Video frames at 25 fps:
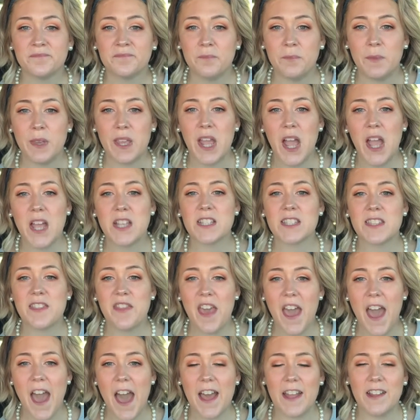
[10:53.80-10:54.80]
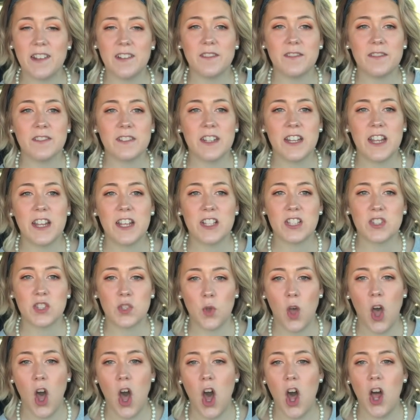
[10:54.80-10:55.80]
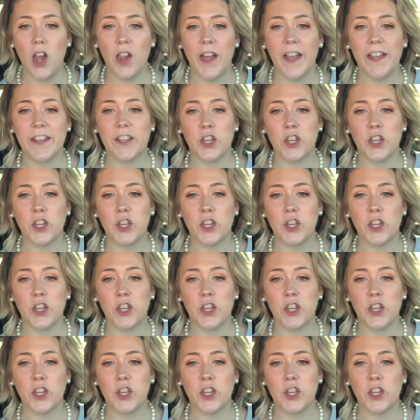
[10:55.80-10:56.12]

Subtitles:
because that is all I